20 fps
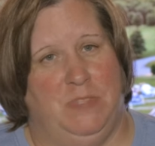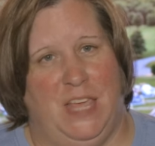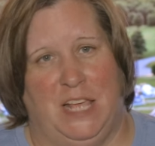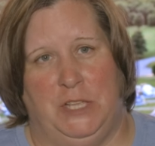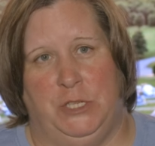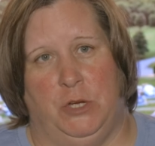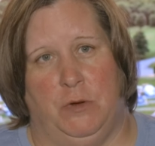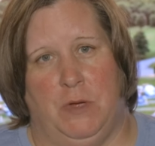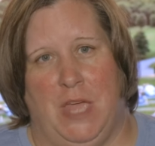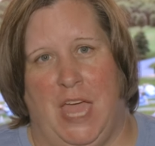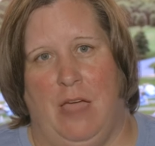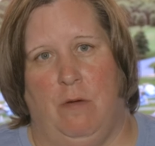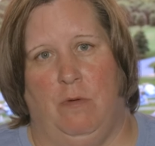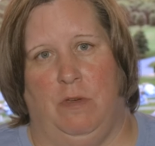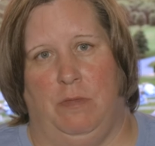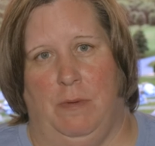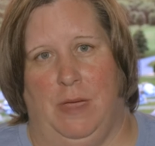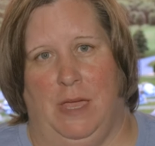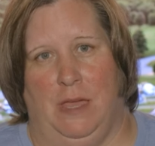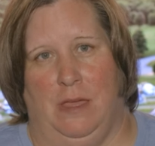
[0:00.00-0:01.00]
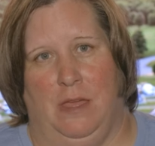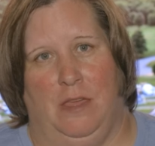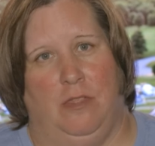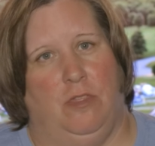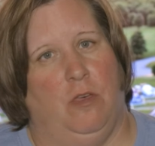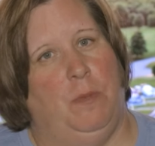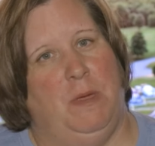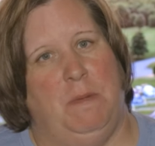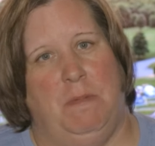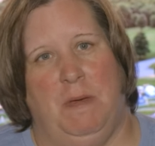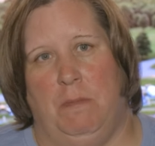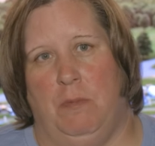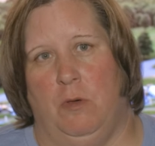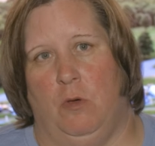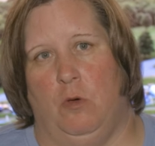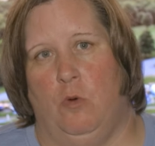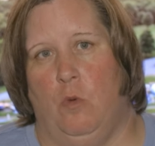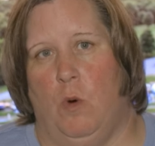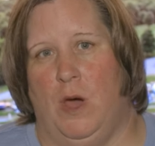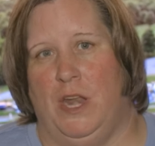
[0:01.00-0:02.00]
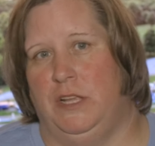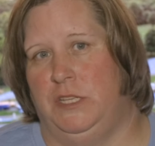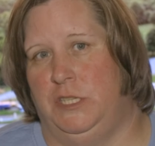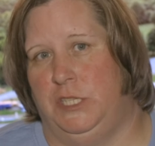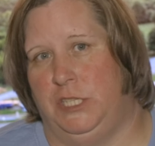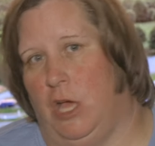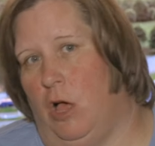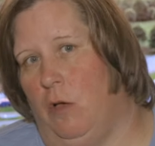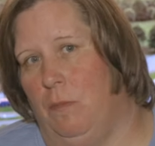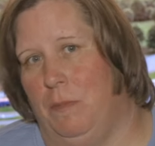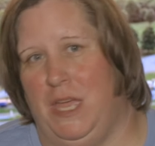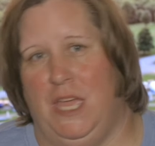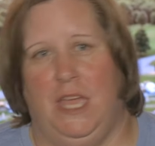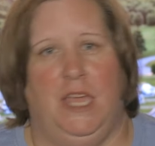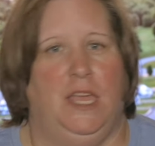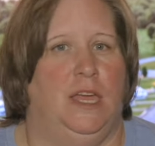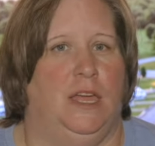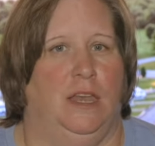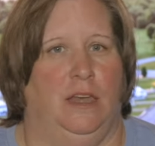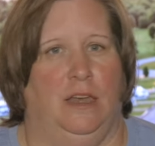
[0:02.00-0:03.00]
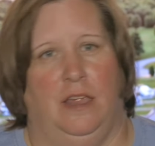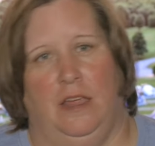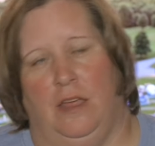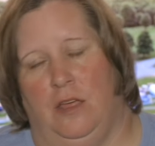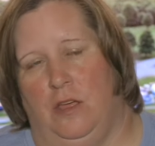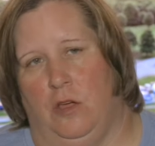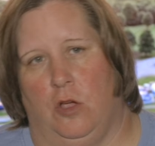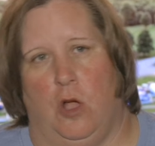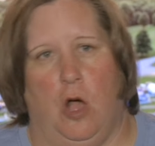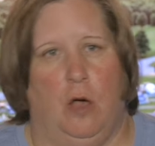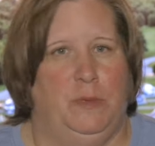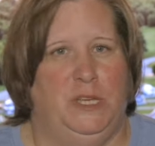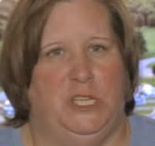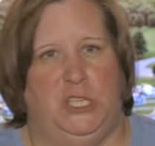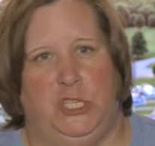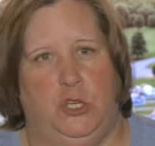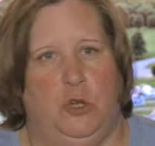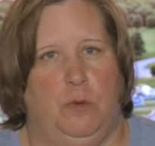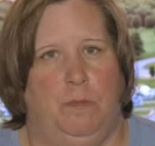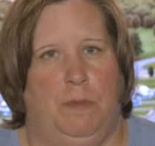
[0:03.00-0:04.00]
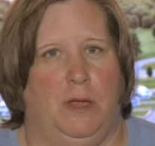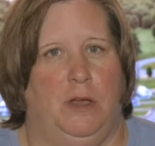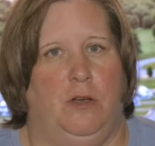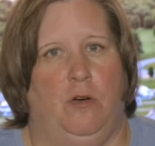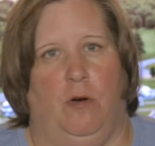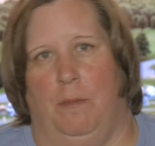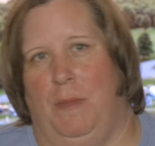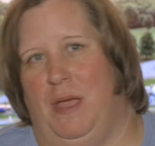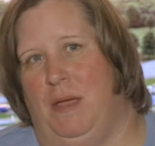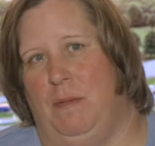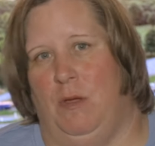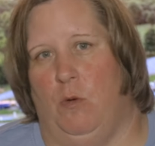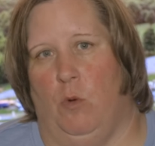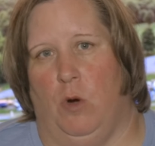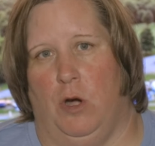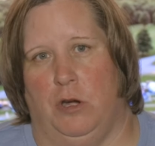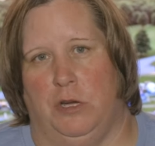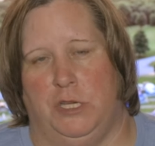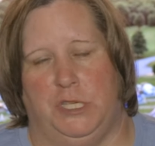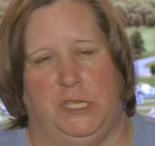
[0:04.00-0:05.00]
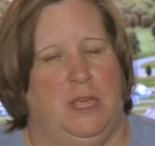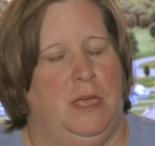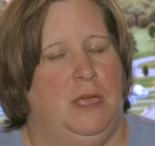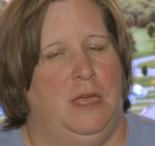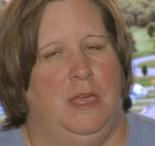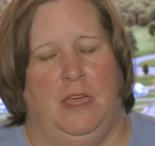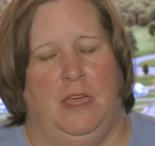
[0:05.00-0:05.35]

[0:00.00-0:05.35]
That's okay with me. There'll be people who want to insult me and call me stupid or maybe worse.